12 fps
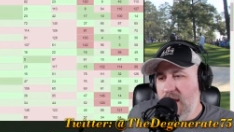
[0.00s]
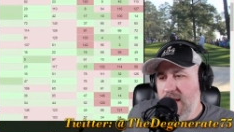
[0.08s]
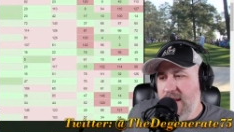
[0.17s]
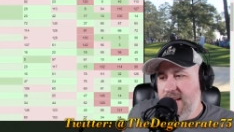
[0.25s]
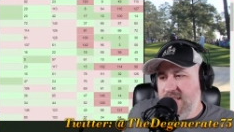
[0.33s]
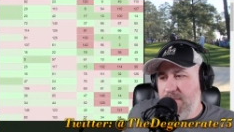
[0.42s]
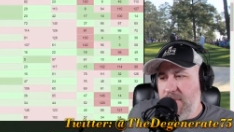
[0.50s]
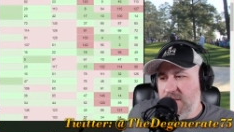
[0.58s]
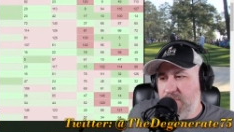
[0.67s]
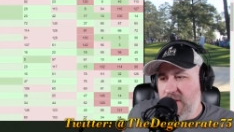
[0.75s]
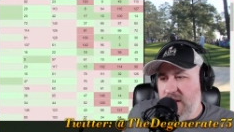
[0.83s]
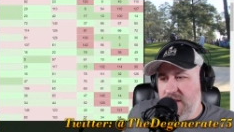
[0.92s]
He's the
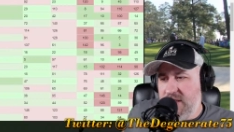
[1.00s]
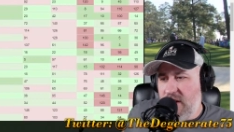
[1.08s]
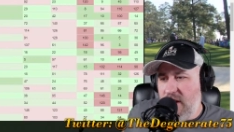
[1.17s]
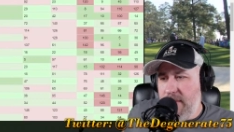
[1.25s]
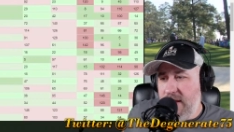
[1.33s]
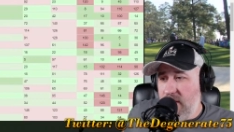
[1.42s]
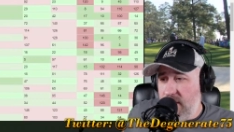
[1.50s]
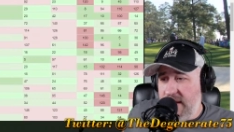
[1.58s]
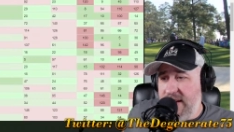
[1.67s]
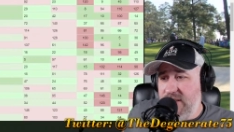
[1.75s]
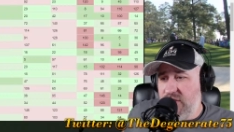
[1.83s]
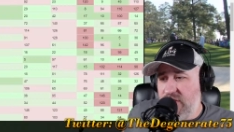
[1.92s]
best player in the tournament.
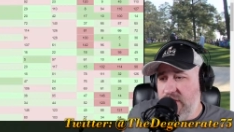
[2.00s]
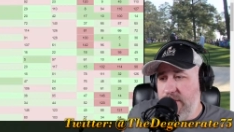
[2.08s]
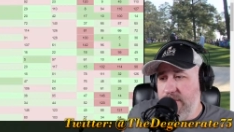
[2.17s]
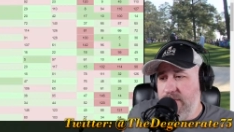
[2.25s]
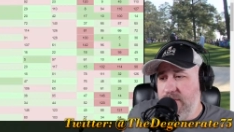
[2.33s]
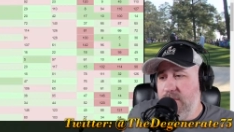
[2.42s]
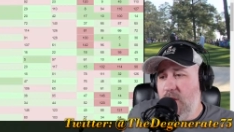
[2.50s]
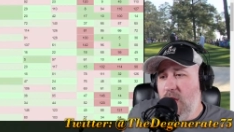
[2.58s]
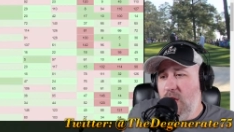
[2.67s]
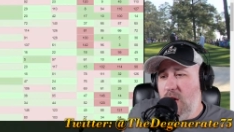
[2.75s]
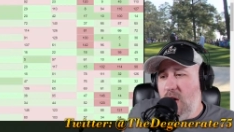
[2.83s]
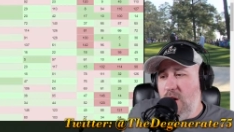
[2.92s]
That is true.
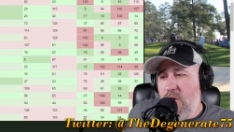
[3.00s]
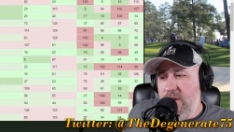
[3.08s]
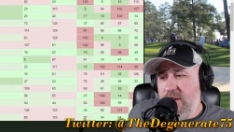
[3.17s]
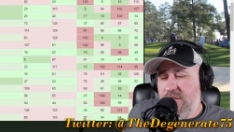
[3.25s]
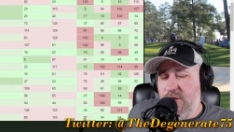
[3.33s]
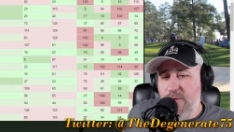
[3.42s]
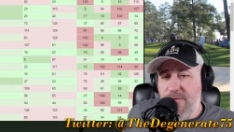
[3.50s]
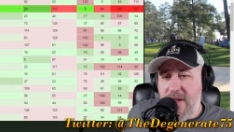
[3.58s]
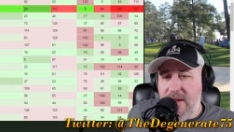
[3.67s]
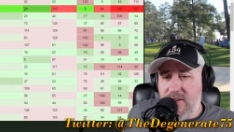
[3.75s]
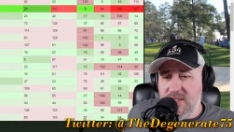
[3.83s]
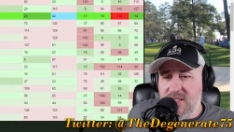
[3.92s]
Who are your 2
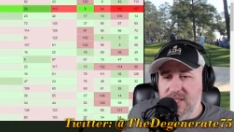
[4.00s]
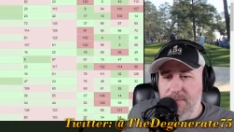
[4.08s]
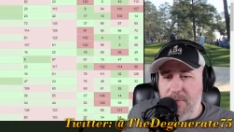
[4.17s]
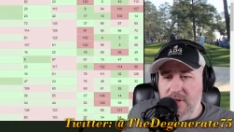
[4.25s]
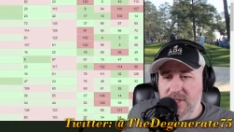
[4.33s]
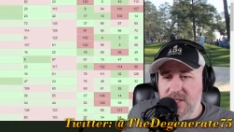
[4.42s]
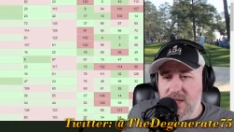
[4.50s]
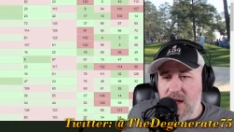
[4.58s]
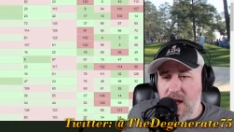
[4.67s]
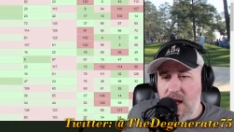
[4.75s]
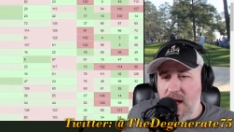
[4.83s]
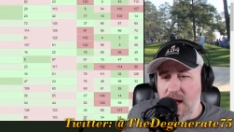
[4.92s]
favorite sleepers?
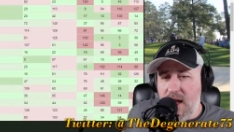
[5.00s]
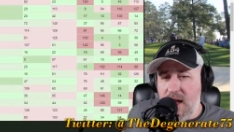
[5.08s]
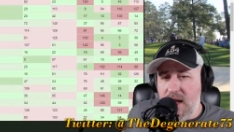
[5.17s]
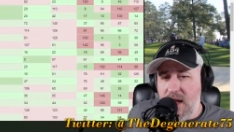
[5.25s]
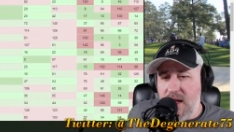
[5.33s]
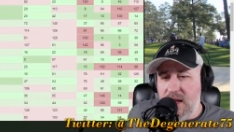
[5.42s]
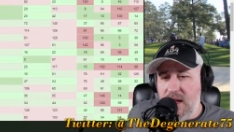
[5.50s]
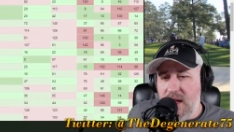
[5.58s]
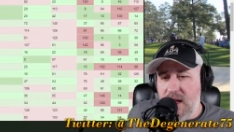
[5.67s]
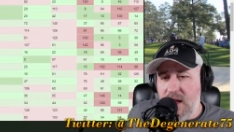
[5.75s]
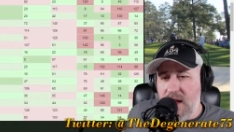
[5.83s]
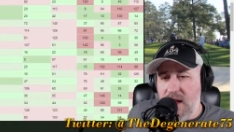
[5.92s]

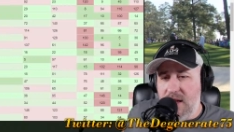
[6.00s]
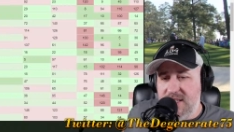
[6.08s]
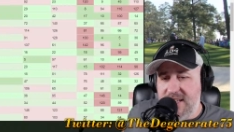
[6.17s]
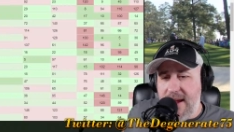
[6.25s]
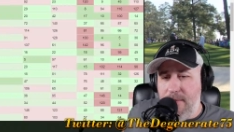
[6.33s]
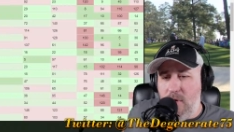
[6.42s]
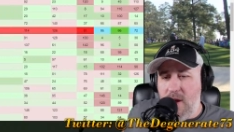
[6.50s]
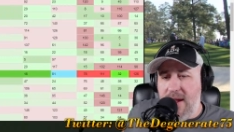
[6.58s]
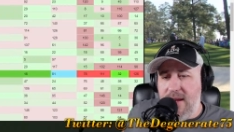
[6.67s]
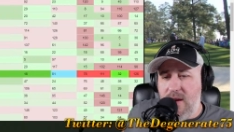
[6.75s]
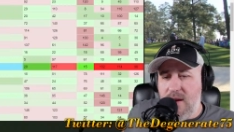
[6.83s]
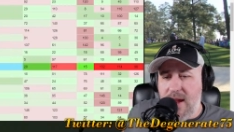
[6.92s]
Sam
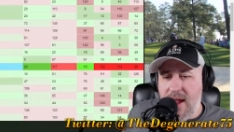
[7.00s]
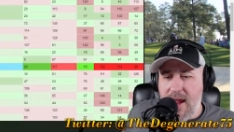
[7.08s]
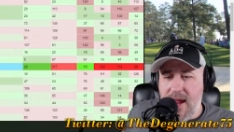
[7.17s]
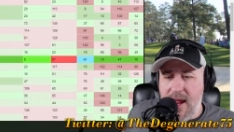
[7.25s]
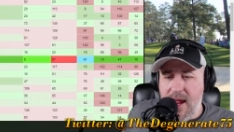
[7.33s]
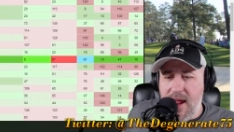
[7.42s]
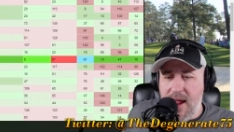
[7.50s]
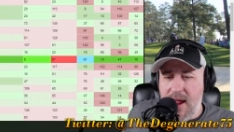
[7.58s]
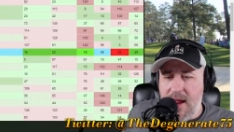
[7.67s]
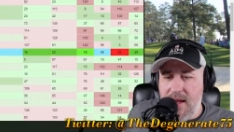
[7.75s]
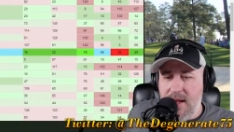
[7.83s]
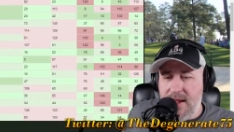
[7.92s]
Ryder
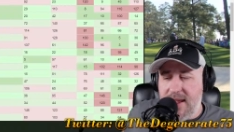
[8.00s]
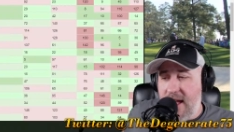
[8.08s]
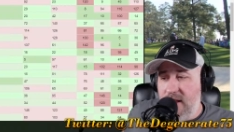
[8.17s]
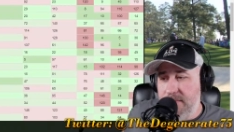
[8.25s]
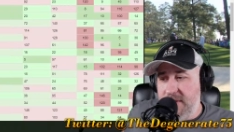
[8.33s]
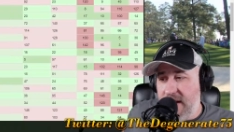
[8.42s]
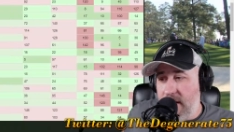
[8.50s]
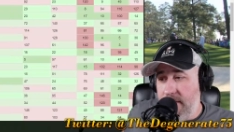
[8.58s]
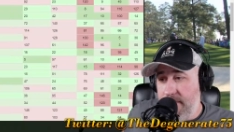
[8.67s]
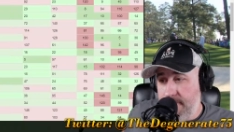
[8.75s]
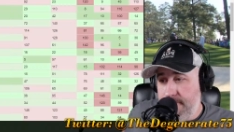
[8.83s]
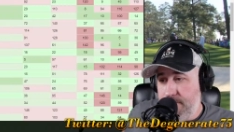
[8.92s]
and Callum
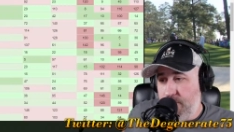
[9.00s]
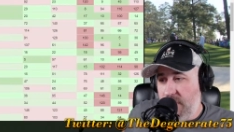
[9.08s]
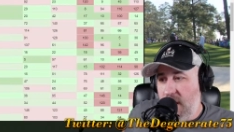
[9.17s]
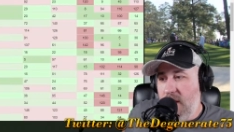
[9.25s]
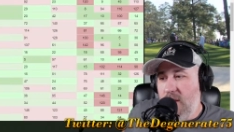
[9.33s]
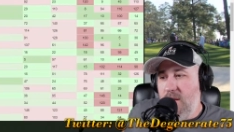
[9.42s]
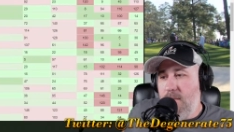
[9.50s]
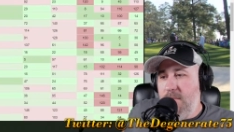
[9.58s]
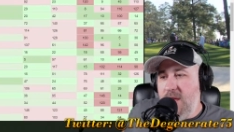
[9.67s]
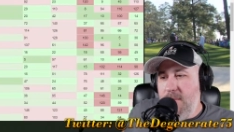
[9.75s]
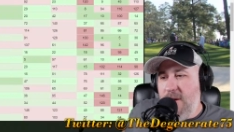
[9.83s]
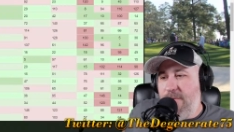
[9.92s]
Tarrant.
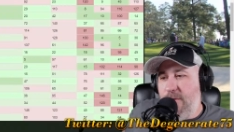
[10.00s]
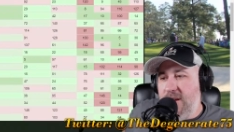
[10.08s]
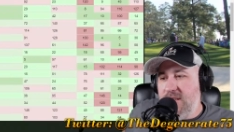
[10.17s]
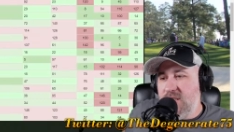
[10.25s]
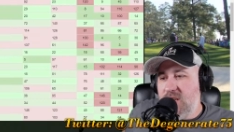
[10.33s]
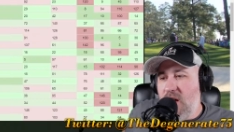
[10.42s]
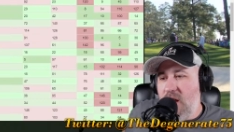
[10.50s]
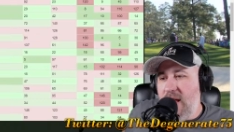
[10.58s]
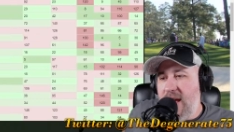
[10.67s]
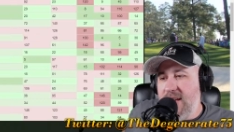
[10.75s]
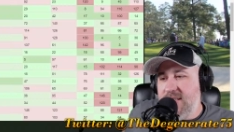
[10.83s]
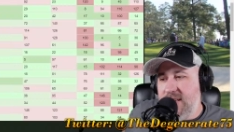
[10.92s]
Me and my friends call
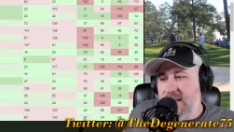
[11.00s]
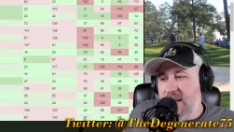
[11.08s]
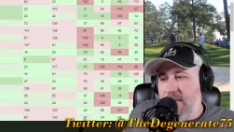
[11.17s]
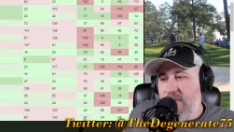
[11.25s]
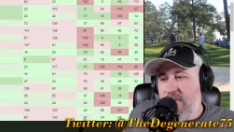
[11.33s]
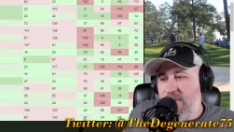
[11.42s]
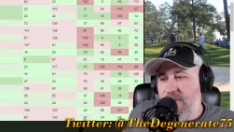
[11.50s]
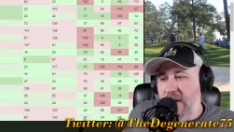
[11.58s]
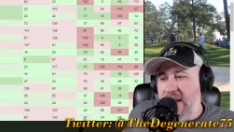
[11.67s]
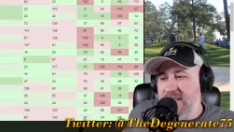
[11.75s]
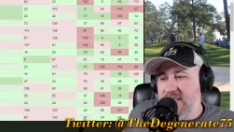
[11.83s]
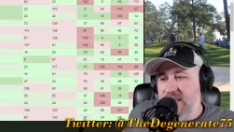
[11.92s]
Essie Kim
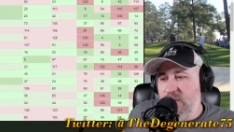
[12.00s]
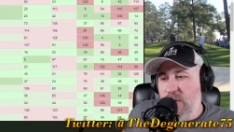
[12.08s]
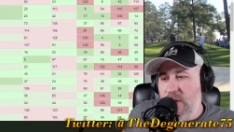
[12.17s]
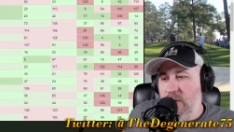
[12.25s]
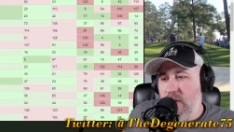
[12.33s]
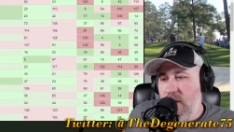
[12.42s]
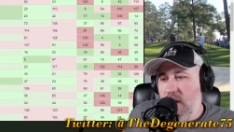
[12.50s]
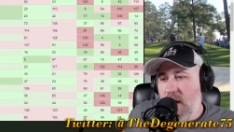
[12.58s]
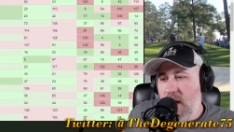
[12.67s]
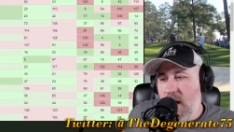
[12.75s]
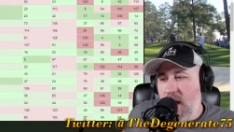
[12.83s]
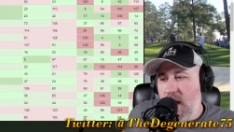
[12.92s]
fake Siwoo.
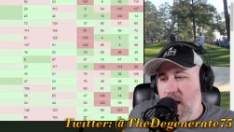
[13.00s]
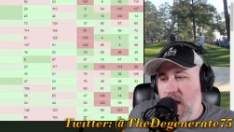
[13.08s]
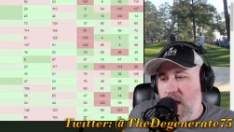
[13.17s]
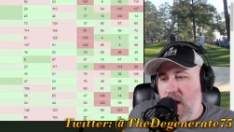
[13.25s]
Are